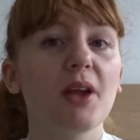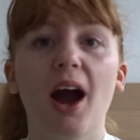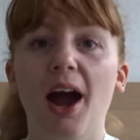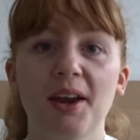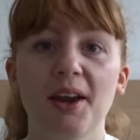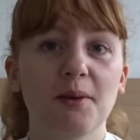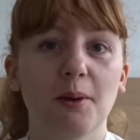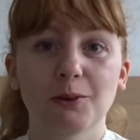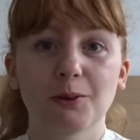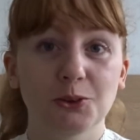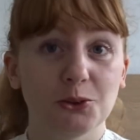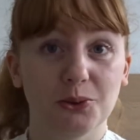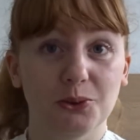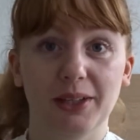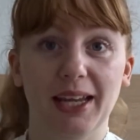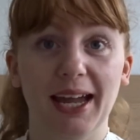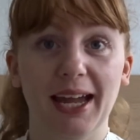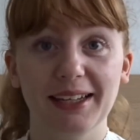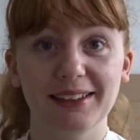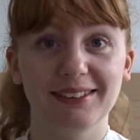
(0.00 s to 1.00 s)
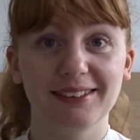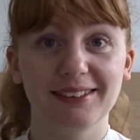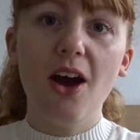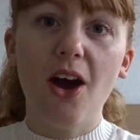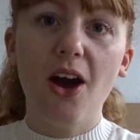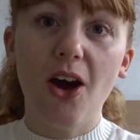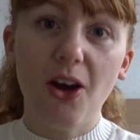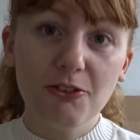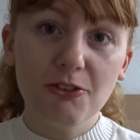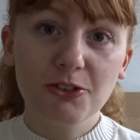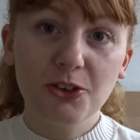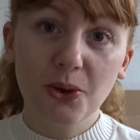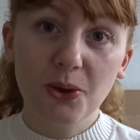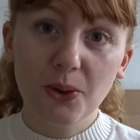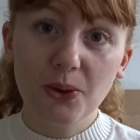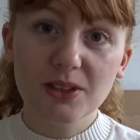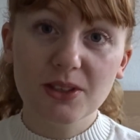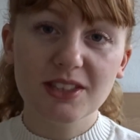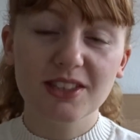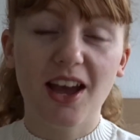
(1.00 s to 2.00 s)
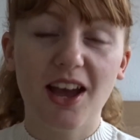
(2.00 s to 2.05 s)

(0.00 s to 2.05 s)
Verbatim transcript: I'm not sure yet. Of course